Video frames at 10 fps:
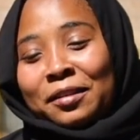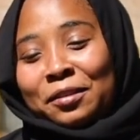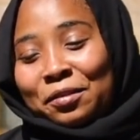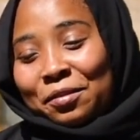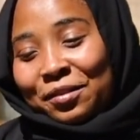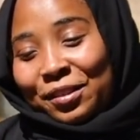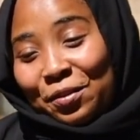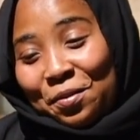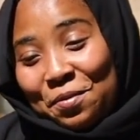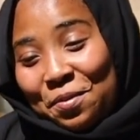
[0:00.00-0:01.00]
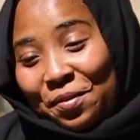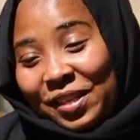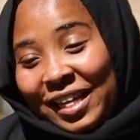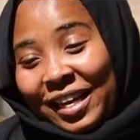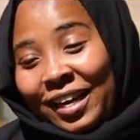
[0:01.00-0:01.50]
So
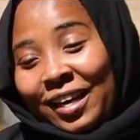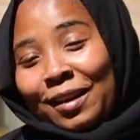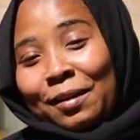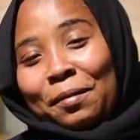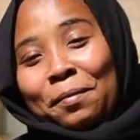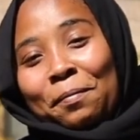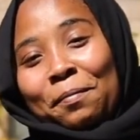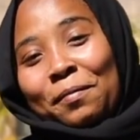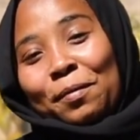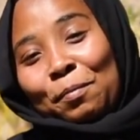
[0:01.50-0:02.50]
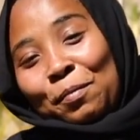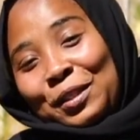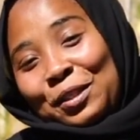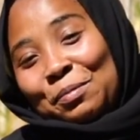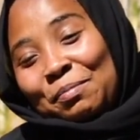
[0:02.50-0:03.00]
the
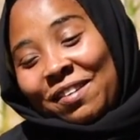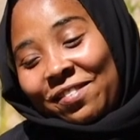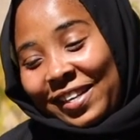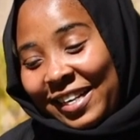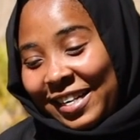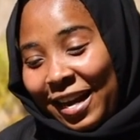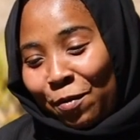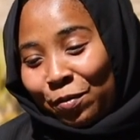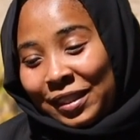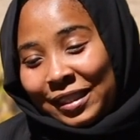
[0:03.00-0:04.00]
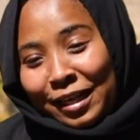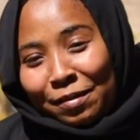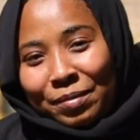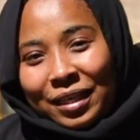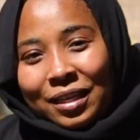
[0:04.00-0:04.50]
mutumba vendor would
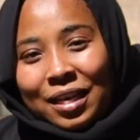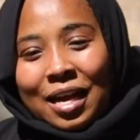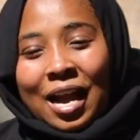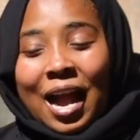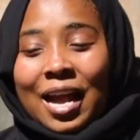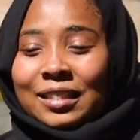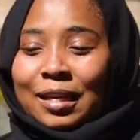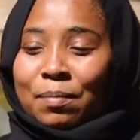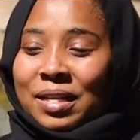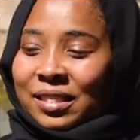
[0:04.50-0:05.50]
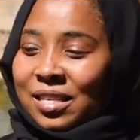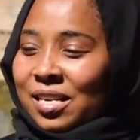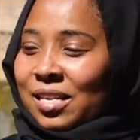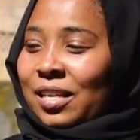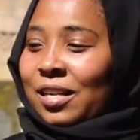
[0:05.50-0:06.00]
tell me, acha basi
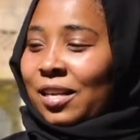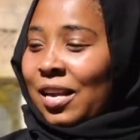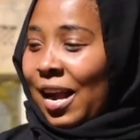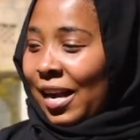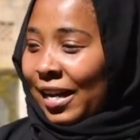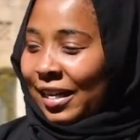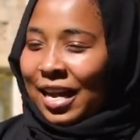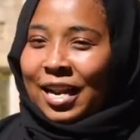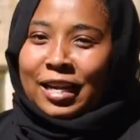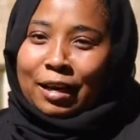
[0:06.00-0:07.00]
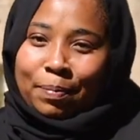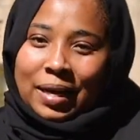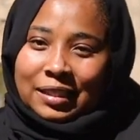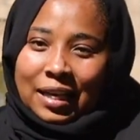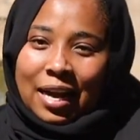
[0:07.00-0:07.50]
nikiangalia
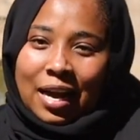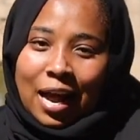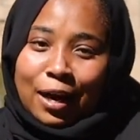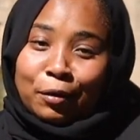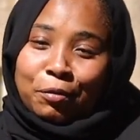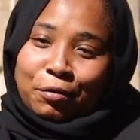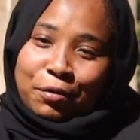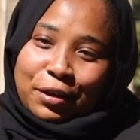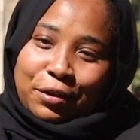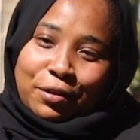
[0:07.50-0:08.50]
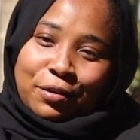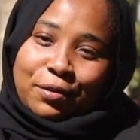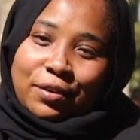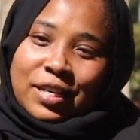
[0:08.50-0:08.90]
nikipata, I'll call you.